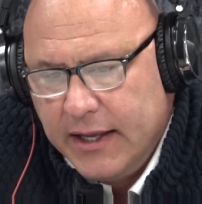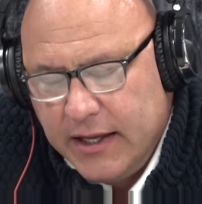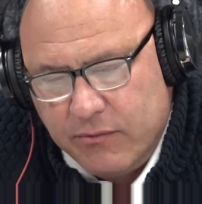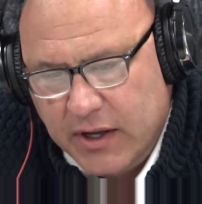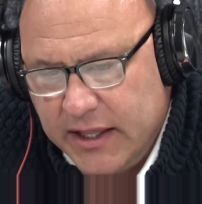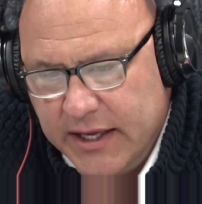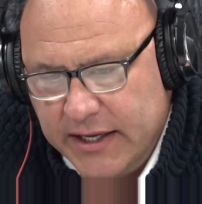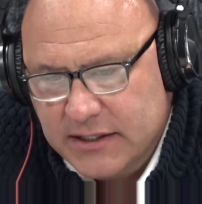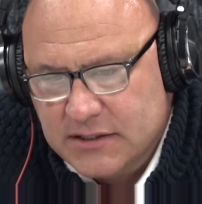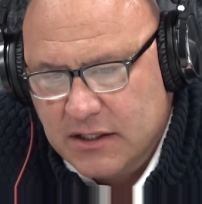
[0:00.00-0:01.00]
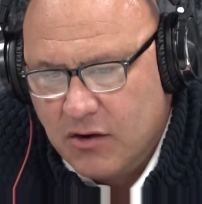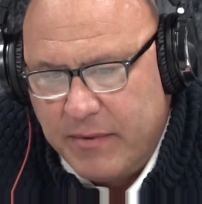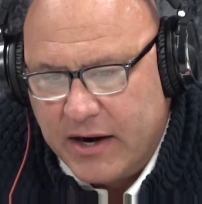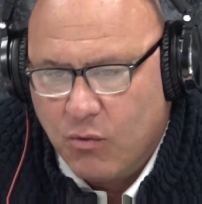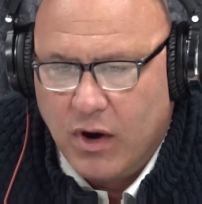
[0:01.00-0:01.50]
it really is, no
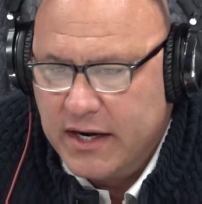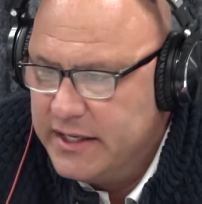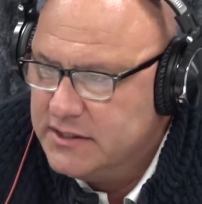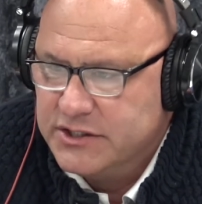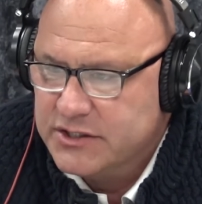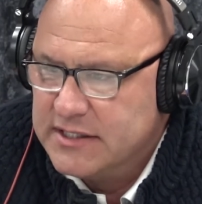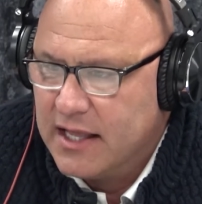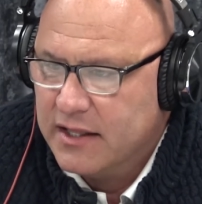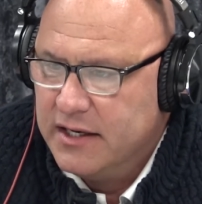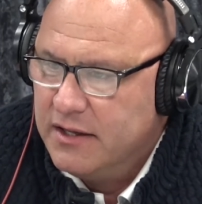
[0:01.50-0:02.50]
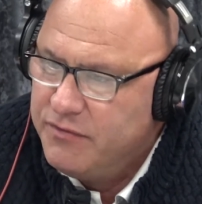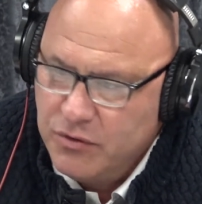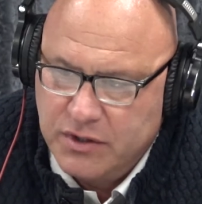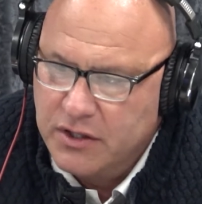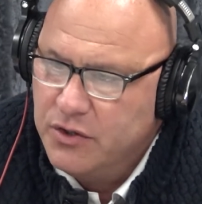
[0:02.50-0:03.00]
matter what it is you're selling, if
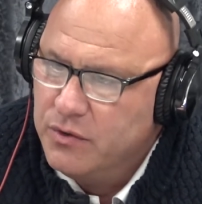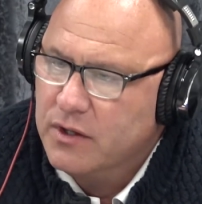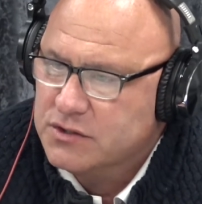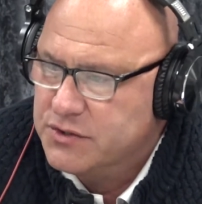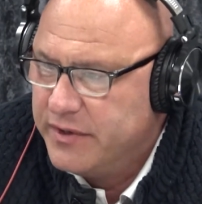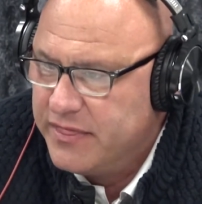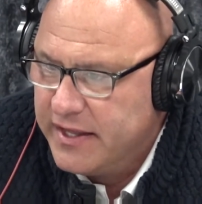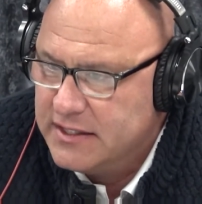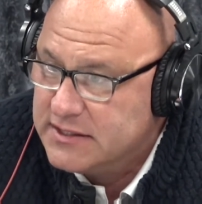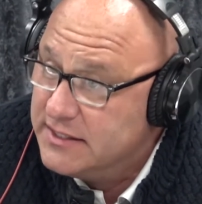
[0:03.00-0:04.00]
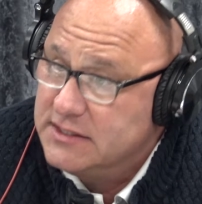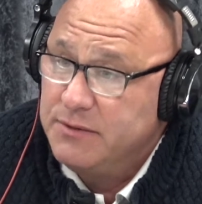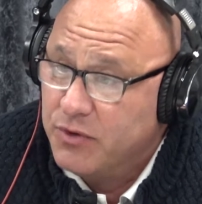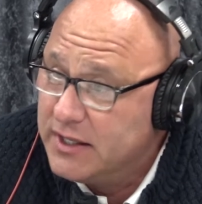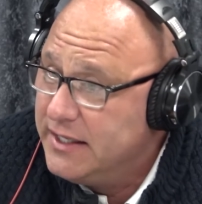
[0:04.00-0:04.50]
you can do those 3 things, and they
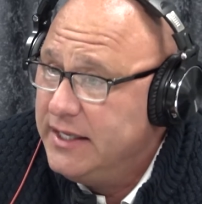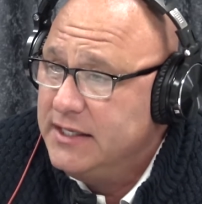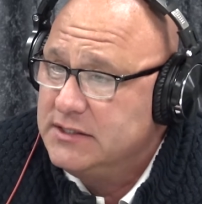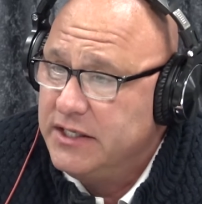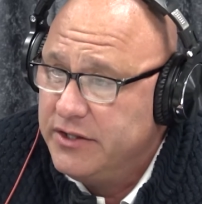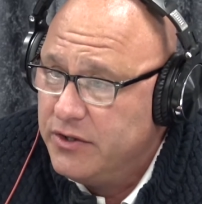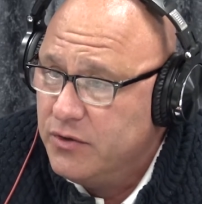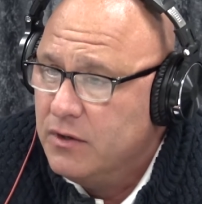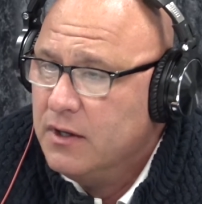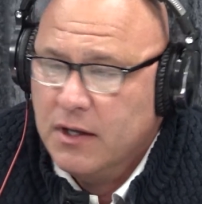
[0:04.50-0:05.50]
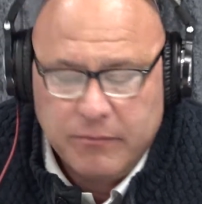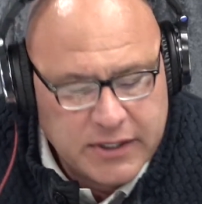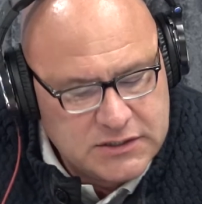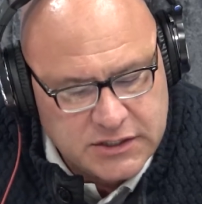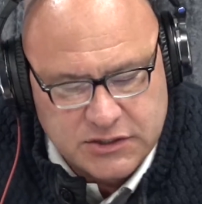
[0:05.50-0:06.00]
seem really easy to do, but
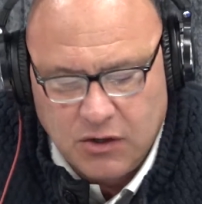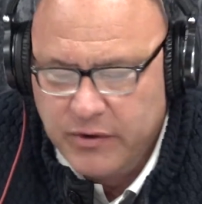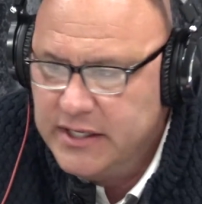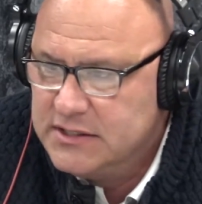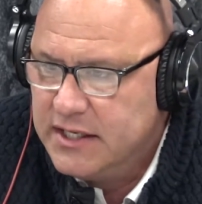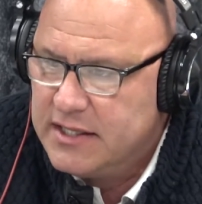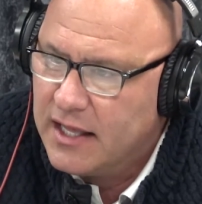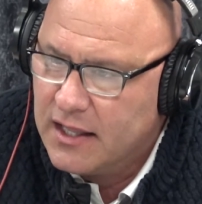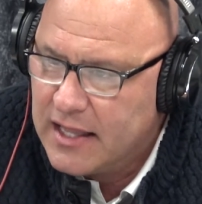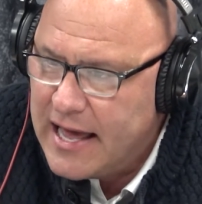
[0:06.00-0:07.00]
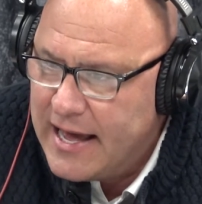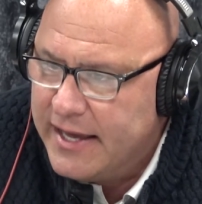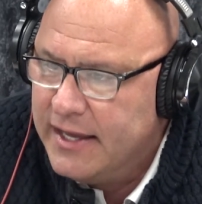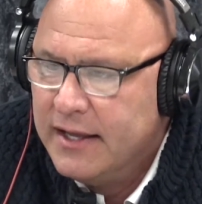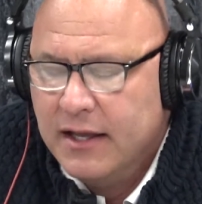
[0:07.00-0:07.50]
it's just so easy to tell a
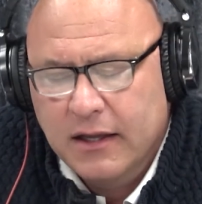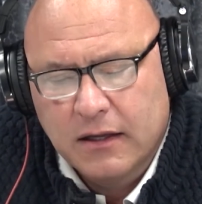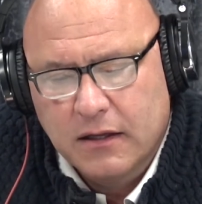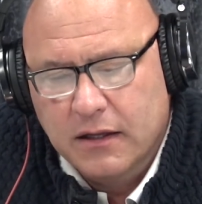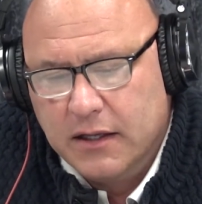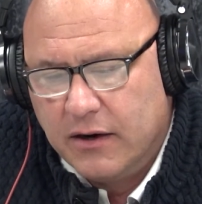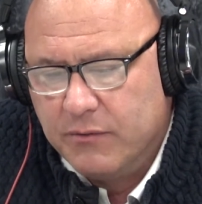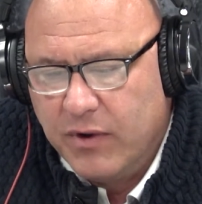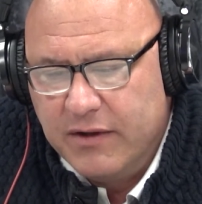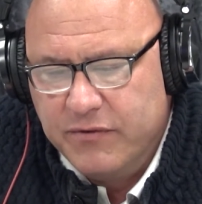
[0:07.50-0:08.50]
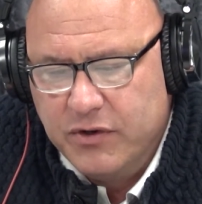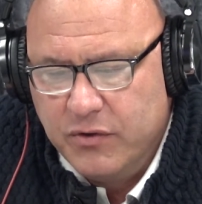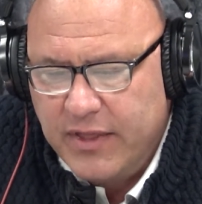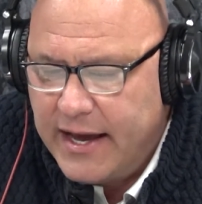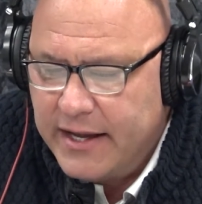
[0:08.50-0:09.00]
lie. And if you
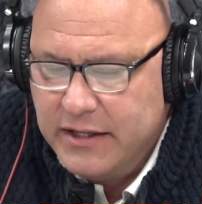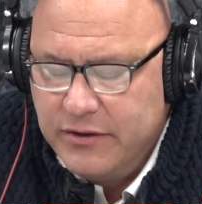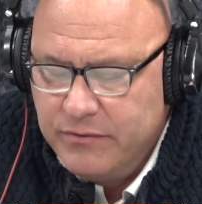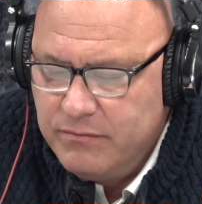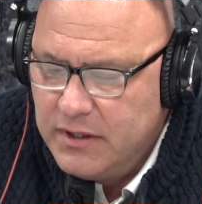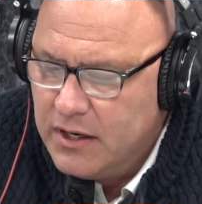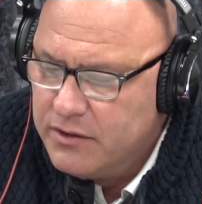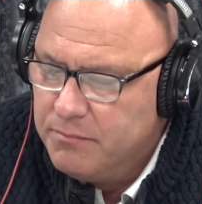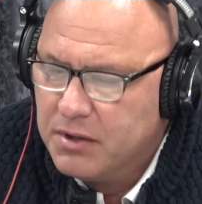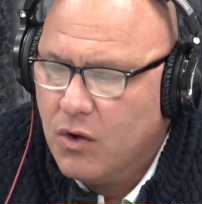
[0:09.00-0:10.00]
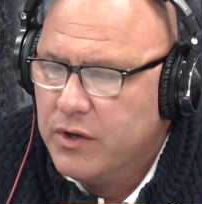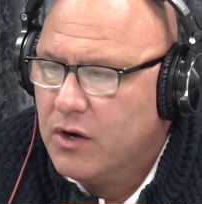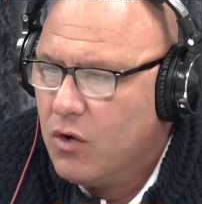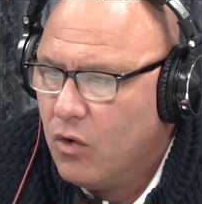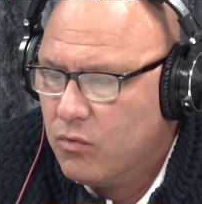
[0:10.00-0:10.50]
do that, you blow
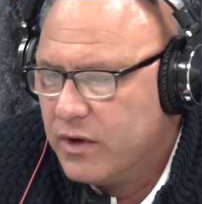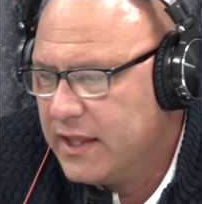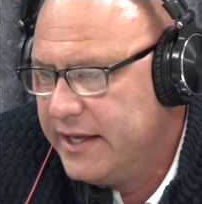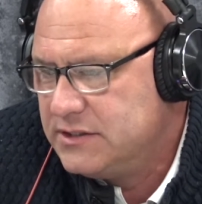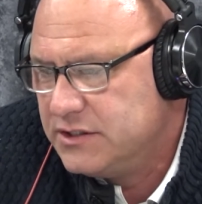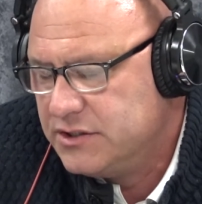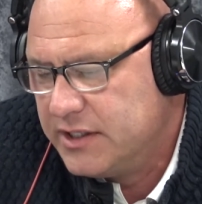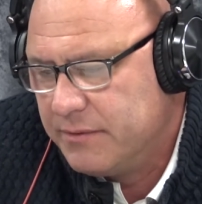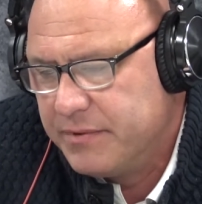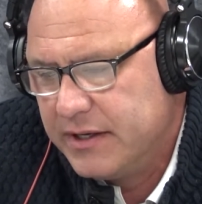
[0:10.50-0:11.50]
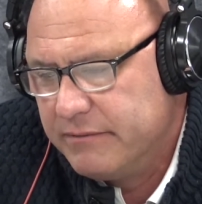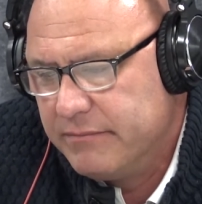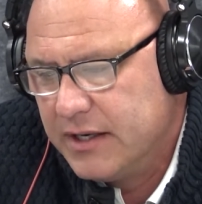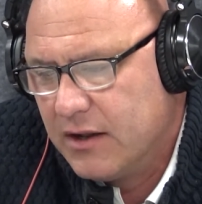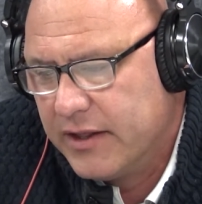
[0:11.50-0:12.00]
your whole relationship. And,
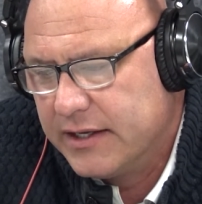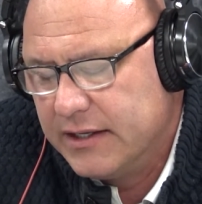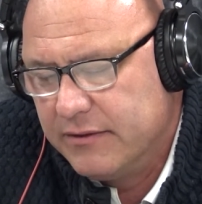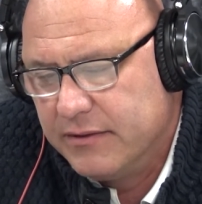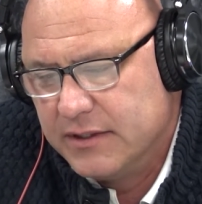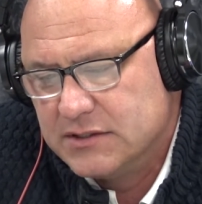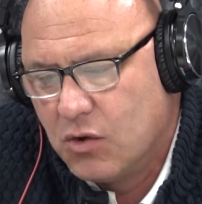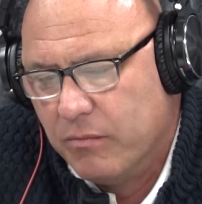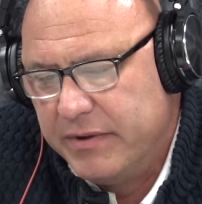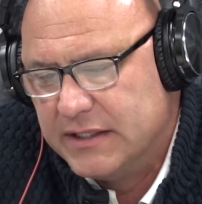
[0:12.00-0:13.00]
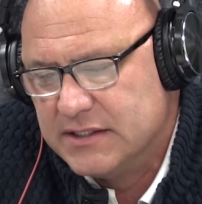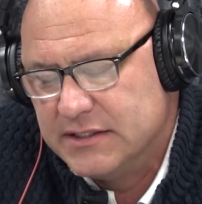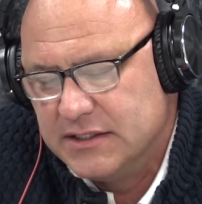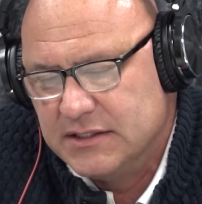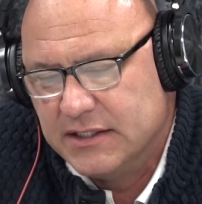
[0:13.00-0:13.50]
like this whole
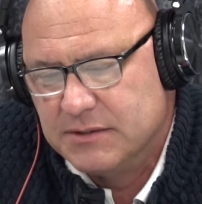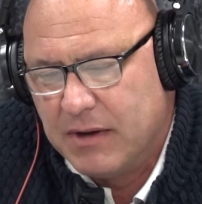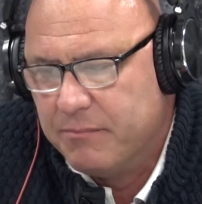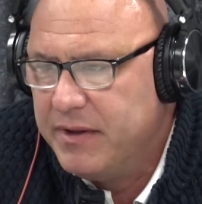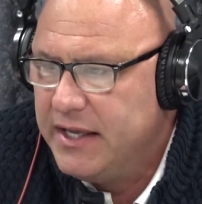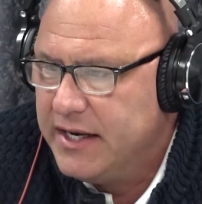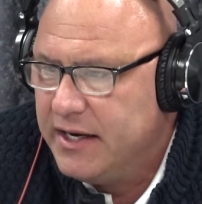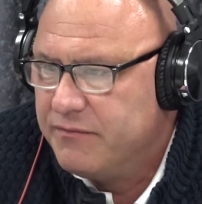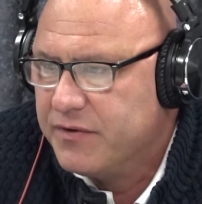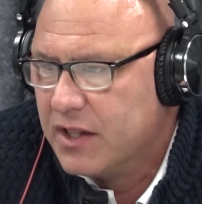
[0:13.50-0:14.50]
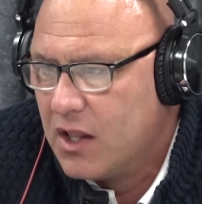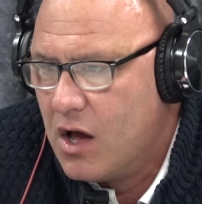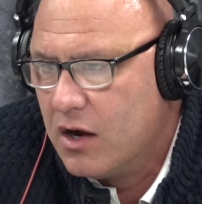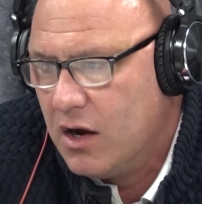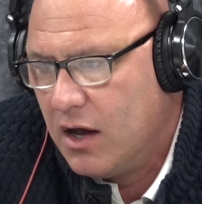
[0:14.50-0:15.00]
business, it's about being in it for the
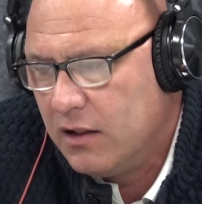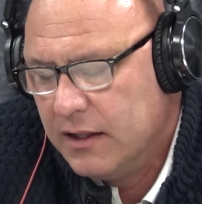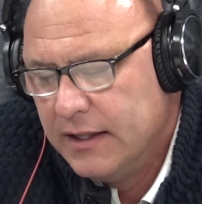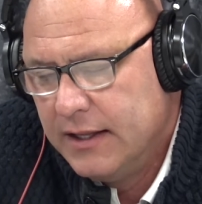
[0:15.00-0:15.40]
long haul.